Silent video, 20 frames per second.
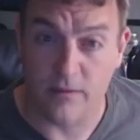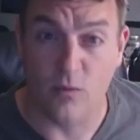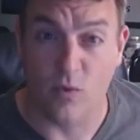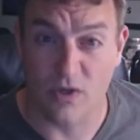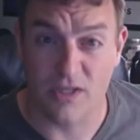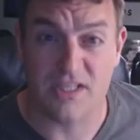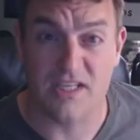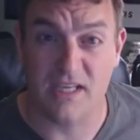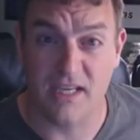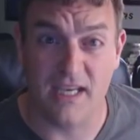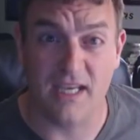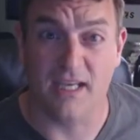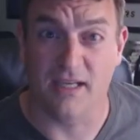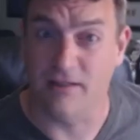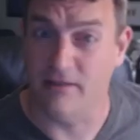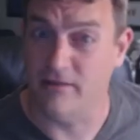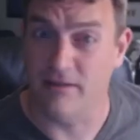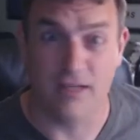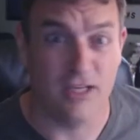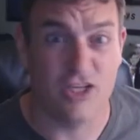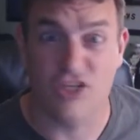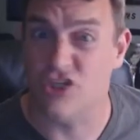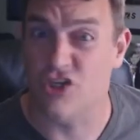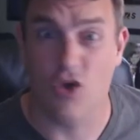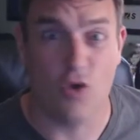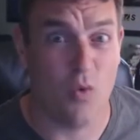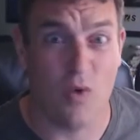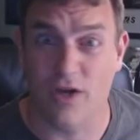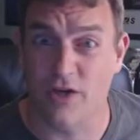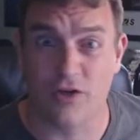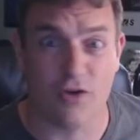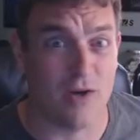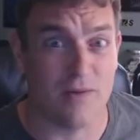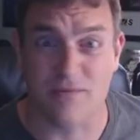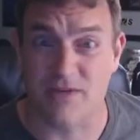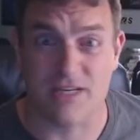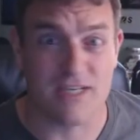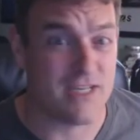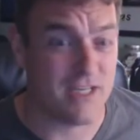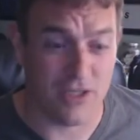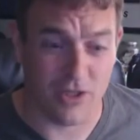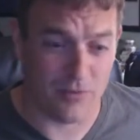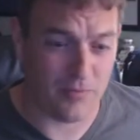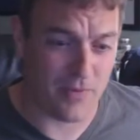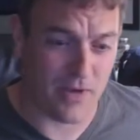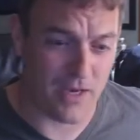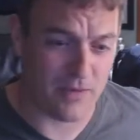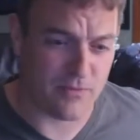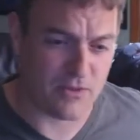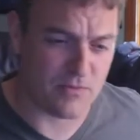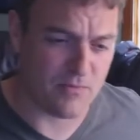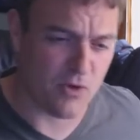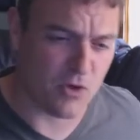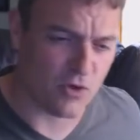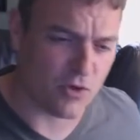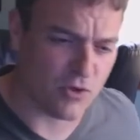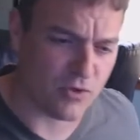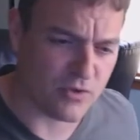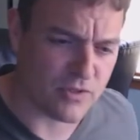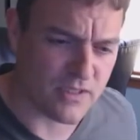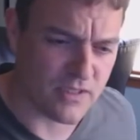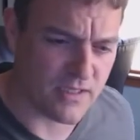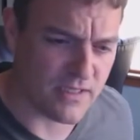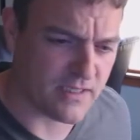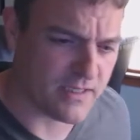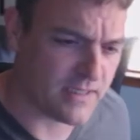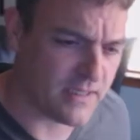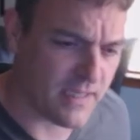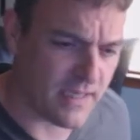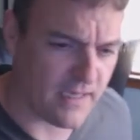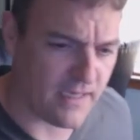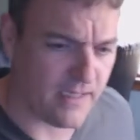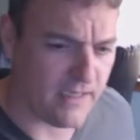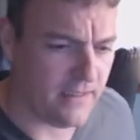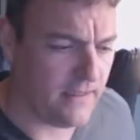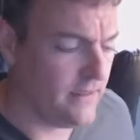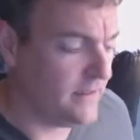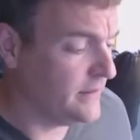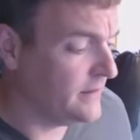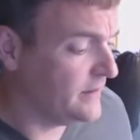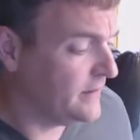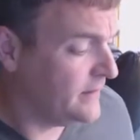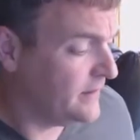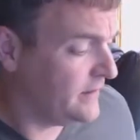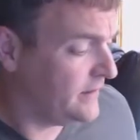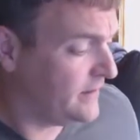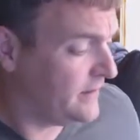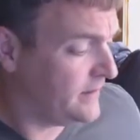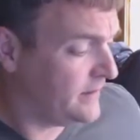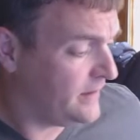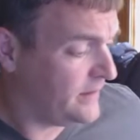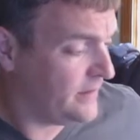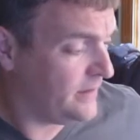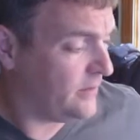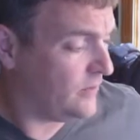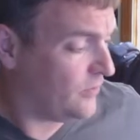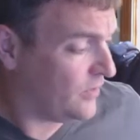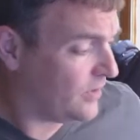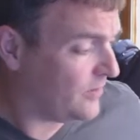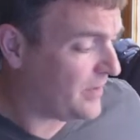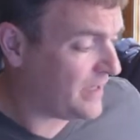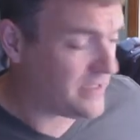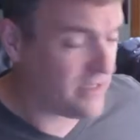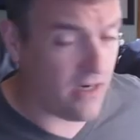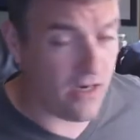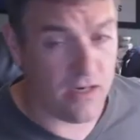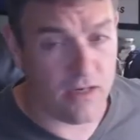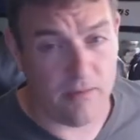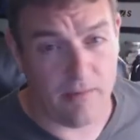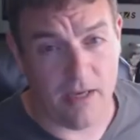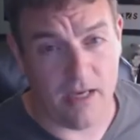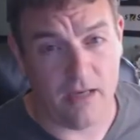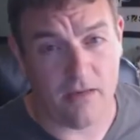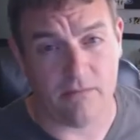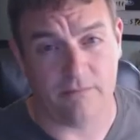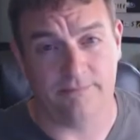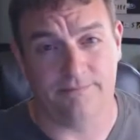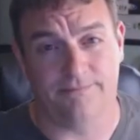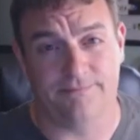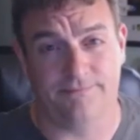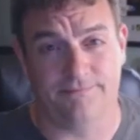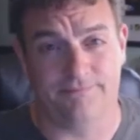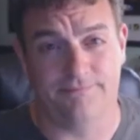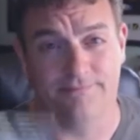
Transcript: Once again, it's no wonder I'm still a pipe smoker to this day. What am I talking about?